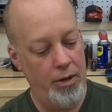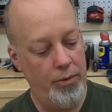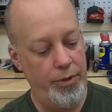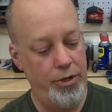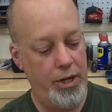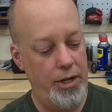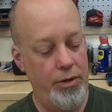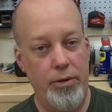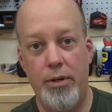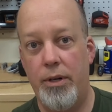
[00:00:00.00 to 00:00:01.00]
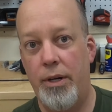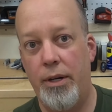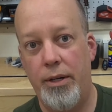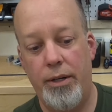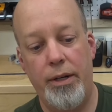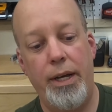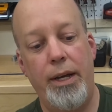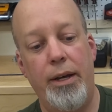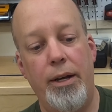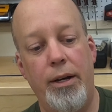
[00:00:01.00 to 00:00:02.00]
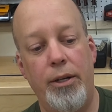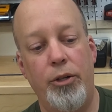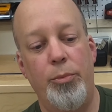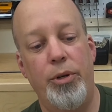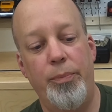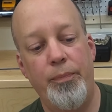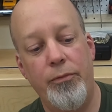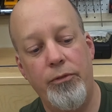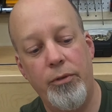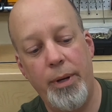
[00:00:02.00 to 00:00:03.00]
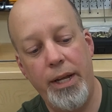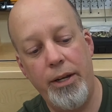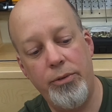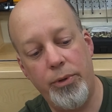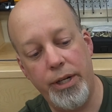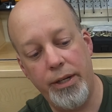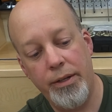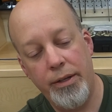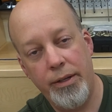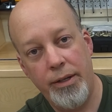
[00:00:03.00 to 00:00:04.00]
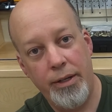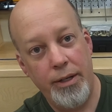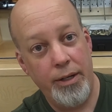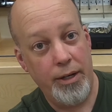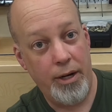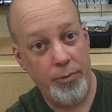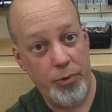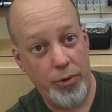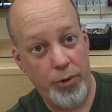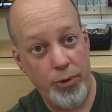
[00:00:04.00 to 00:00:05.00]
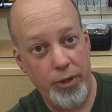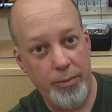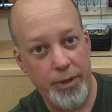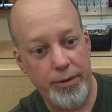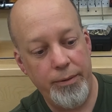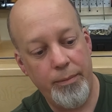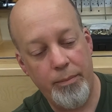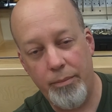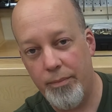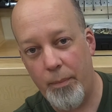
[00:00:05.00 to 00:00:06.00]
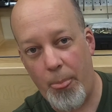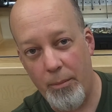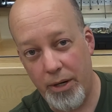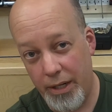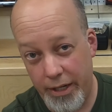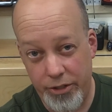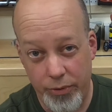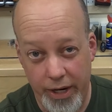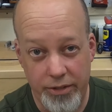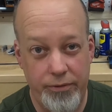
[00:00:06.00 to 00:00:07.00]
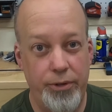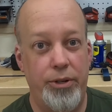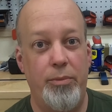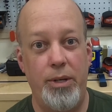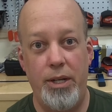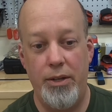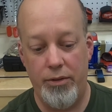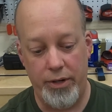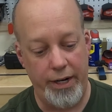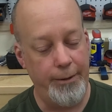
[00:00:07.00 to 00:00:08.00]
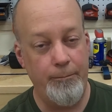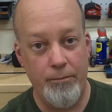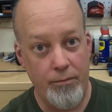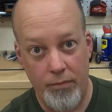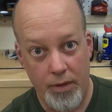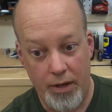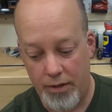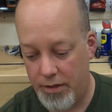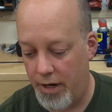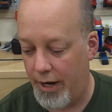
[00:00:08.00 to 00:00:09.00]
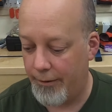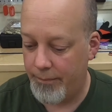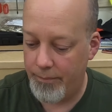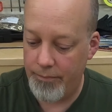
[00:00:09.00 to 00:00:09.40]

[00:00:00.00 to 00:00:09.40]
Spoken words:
When you get your aluminum from 80-20, it comes with a hole in the middle, but unless you ask for it to be threaded, it's not.